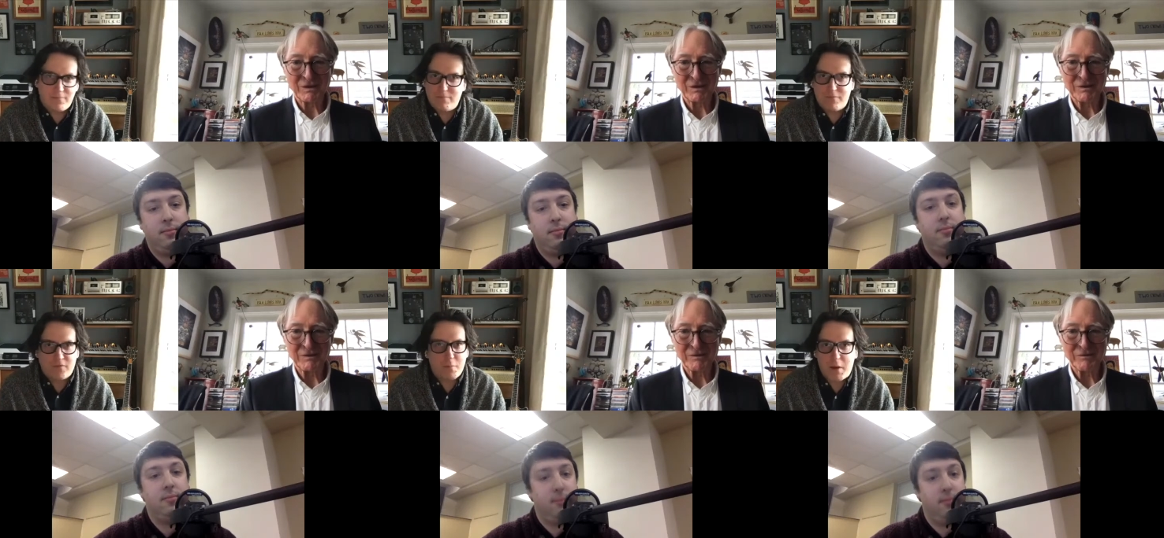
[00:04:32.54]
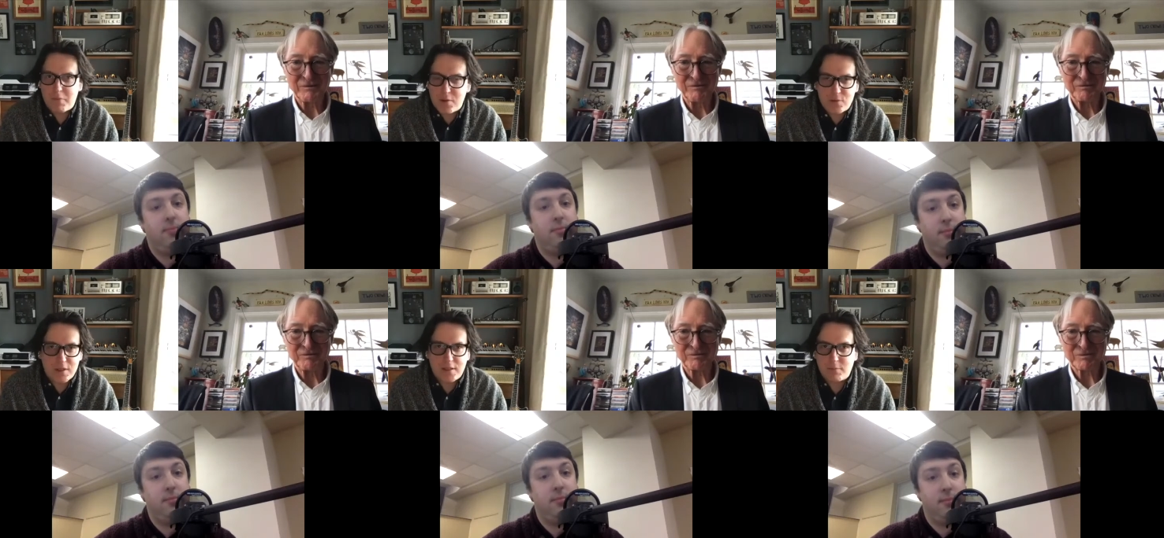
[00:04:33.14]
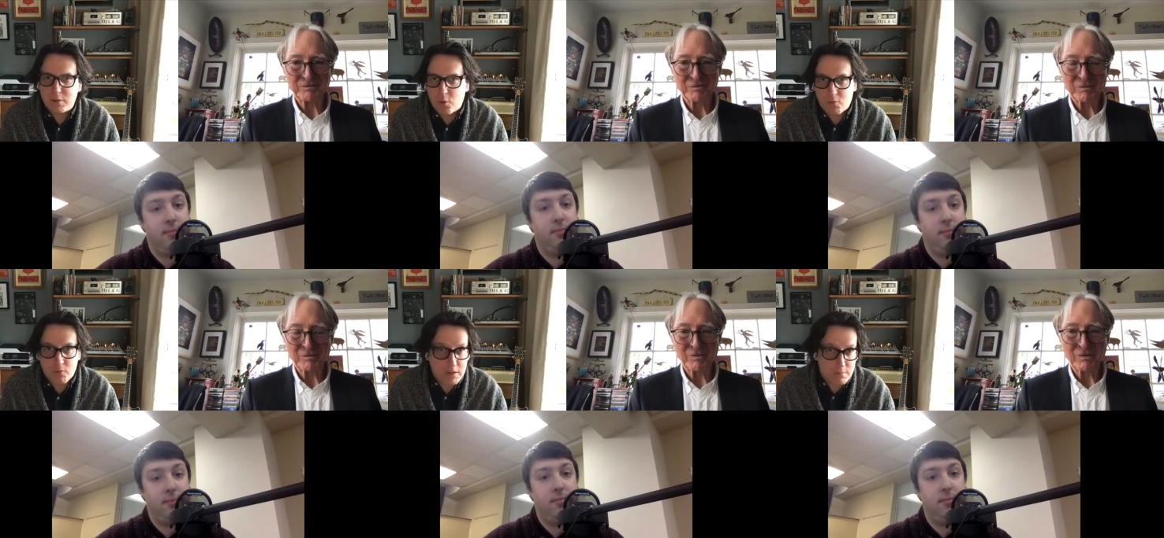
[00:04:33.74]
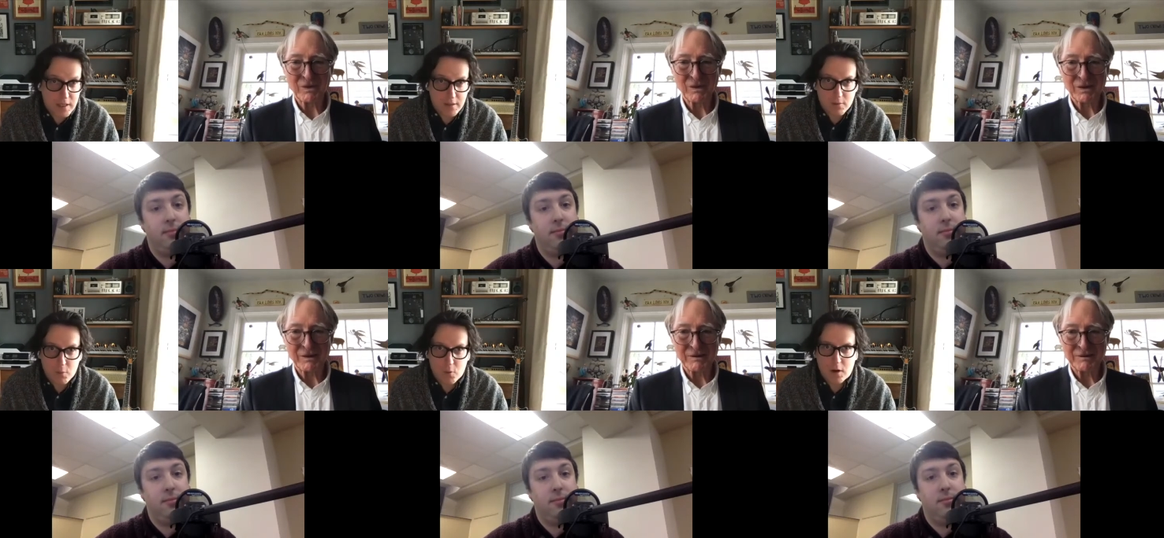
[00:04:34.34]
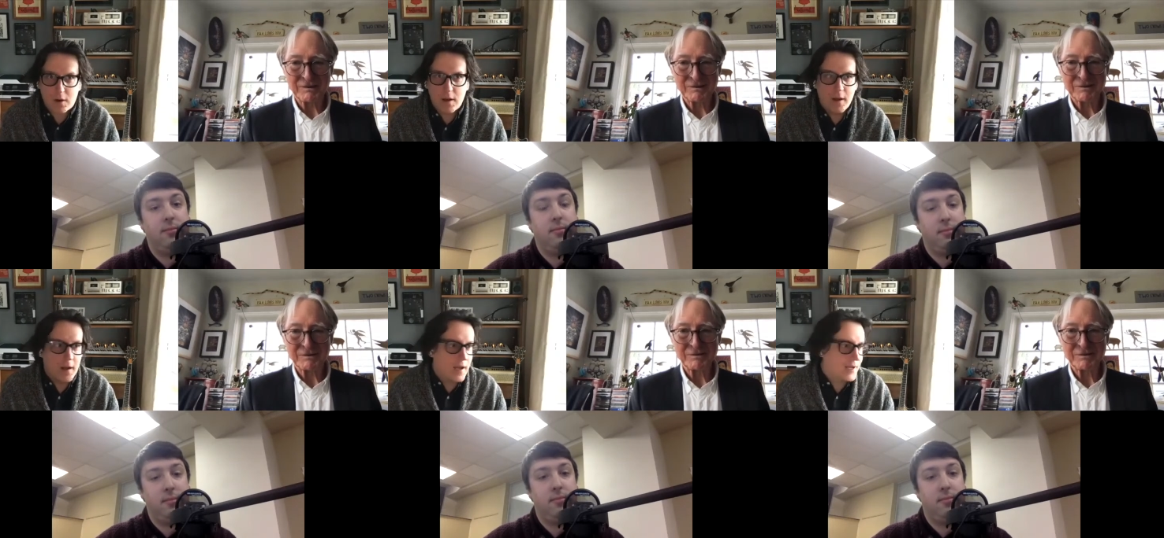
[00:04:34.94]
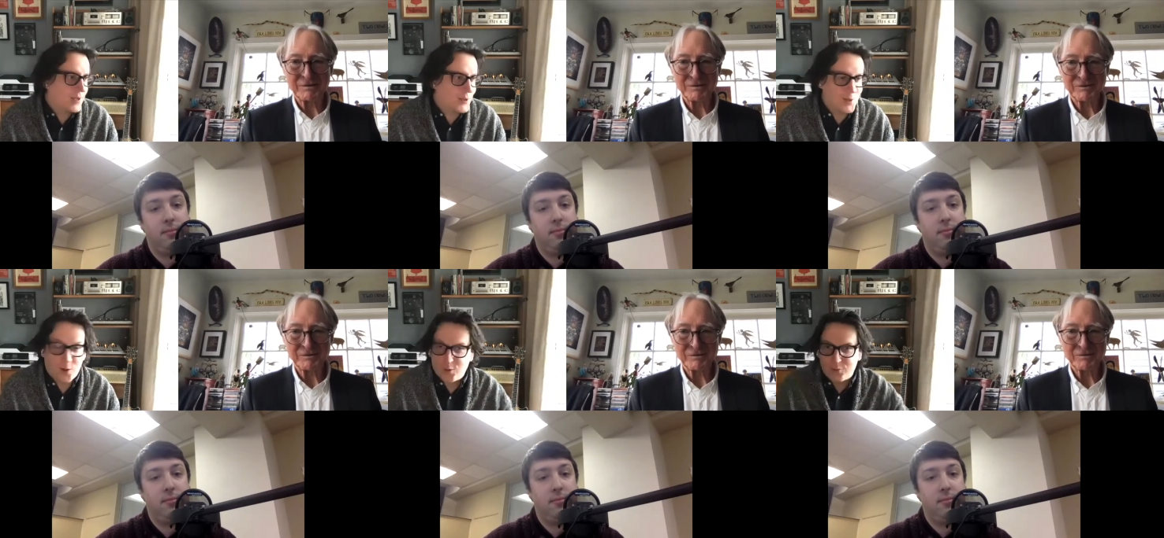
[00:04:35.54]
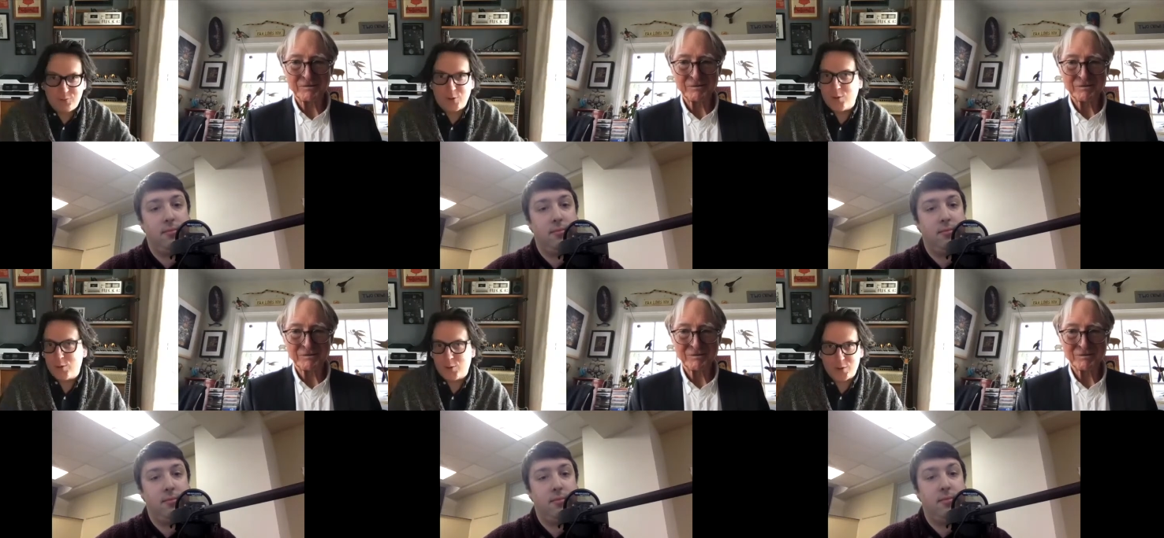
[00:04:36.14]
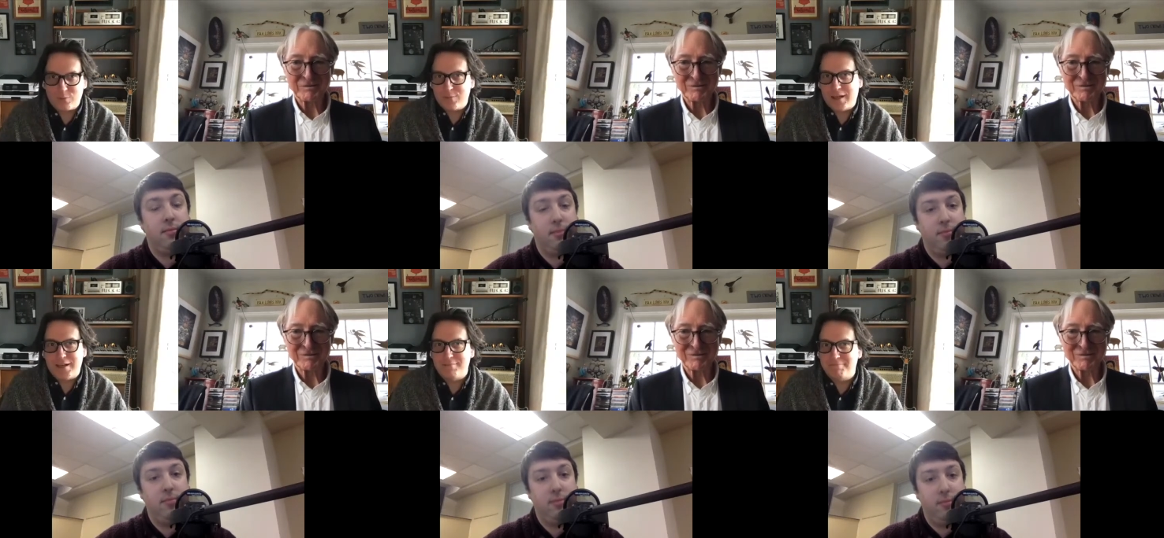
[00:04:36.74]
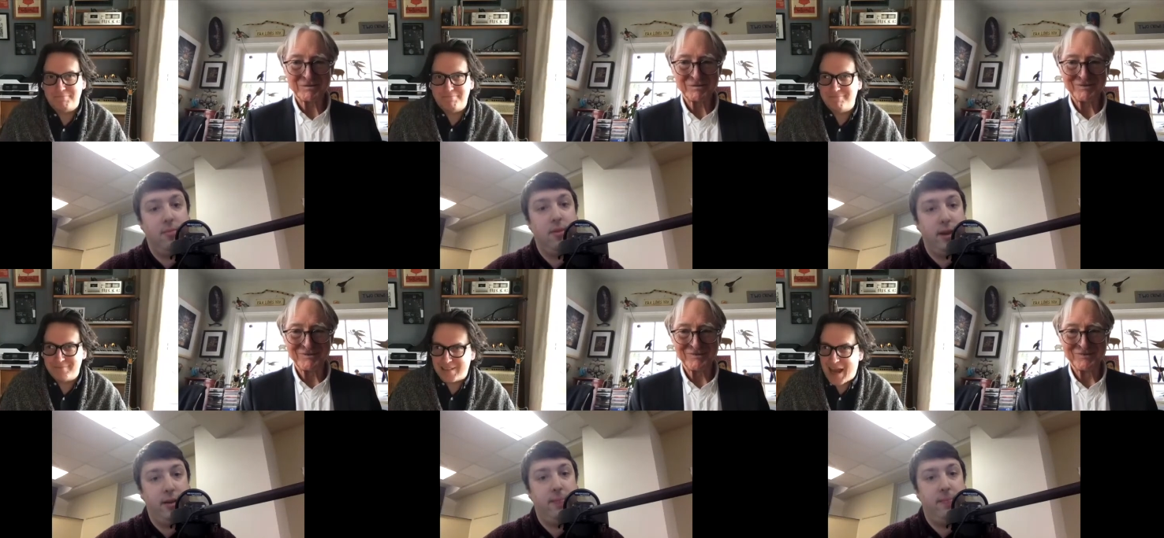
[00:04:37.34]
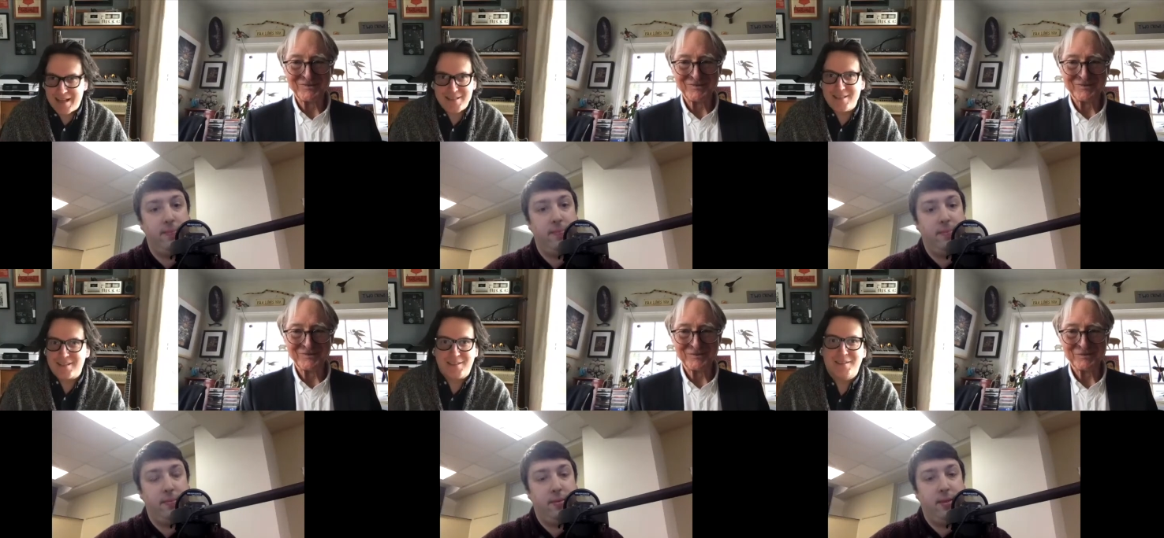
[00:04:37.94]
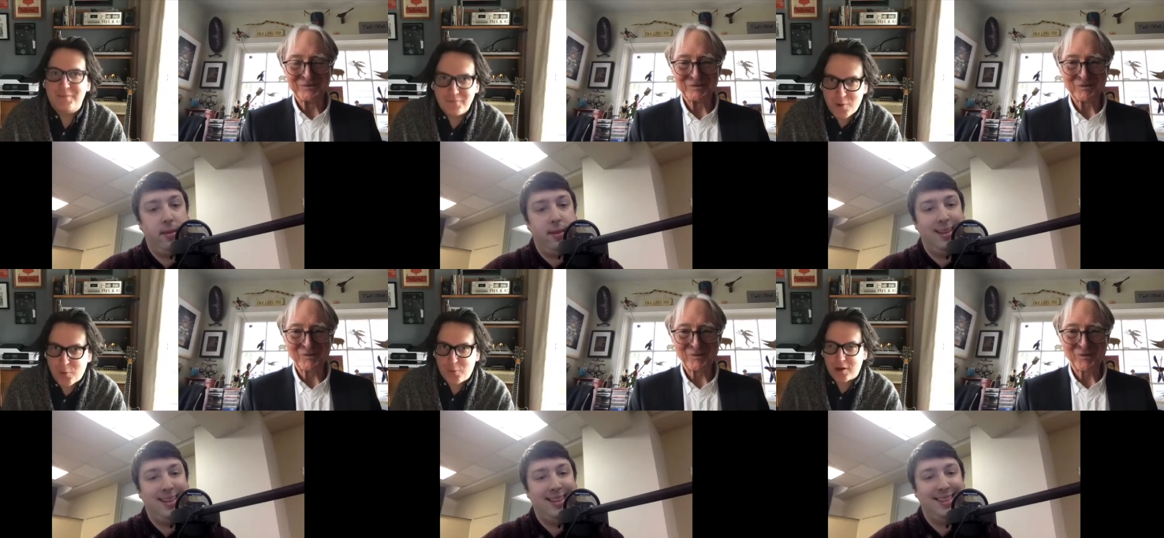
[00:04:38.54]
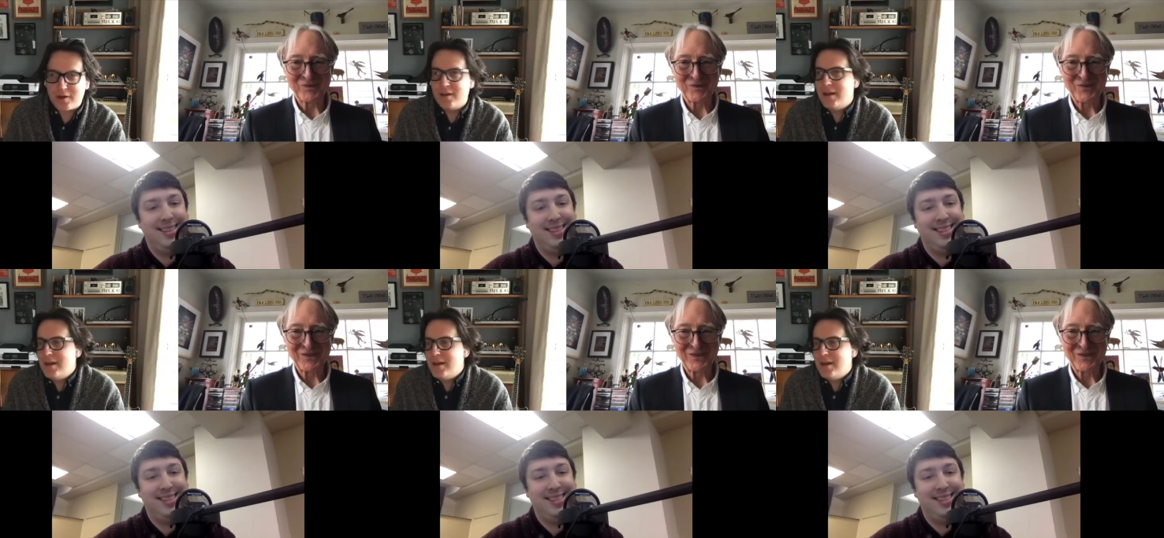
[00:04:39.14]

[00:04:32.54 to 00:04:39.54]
Speaker 1: for my music to be more rhythmic or more colorful or uh, right. dance forward.